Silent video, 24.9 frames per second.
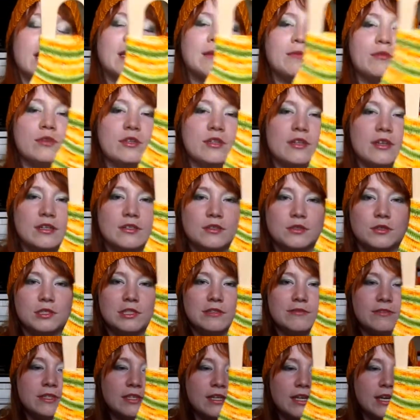I put it on two
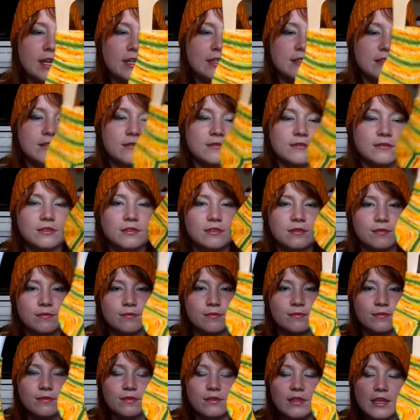different kinds of
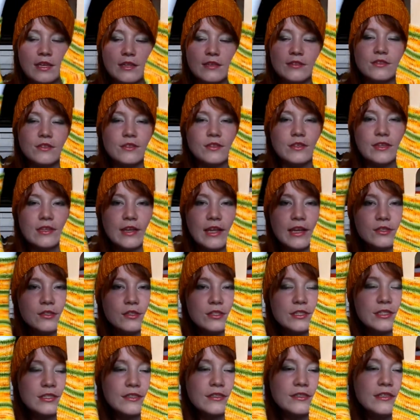things so you can
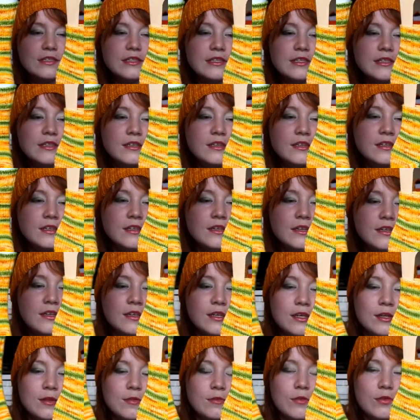actually see
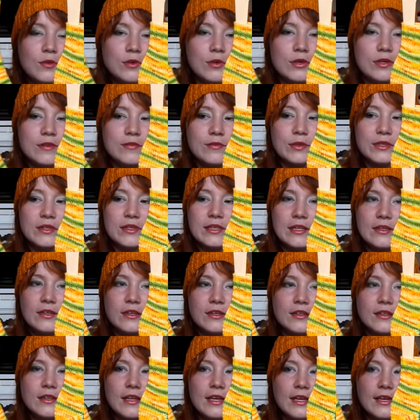more of what they
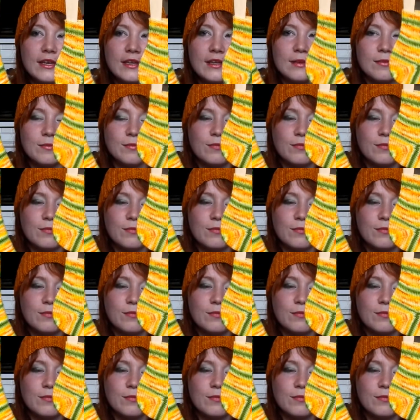look like.